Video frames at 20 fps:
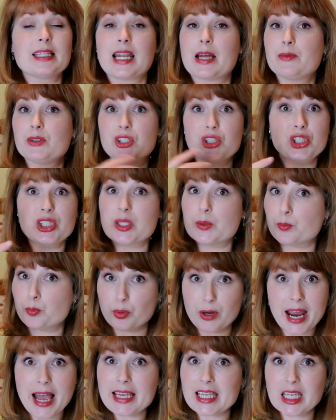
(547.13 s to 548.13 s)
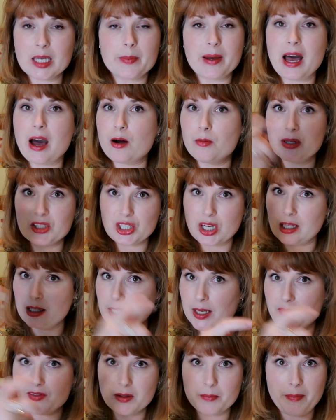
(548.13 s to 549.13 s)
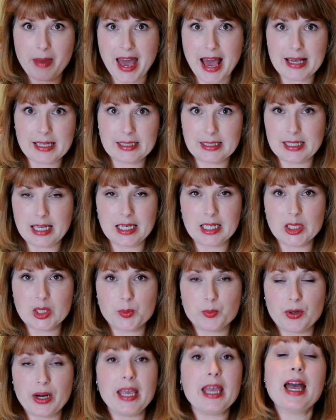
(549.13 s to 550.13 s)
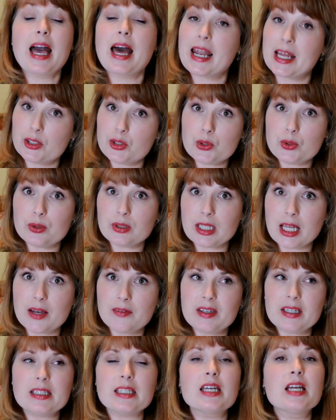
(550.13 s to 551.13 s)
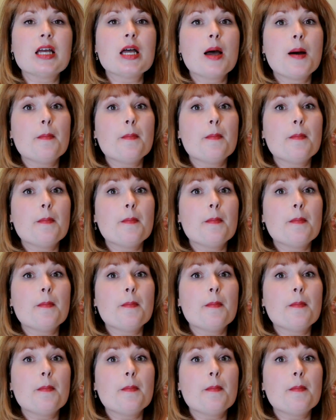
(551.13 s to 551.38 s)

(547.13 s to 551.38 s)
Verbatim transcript: and I was just bragging about how much I love the MAC setting spray, and I do love it,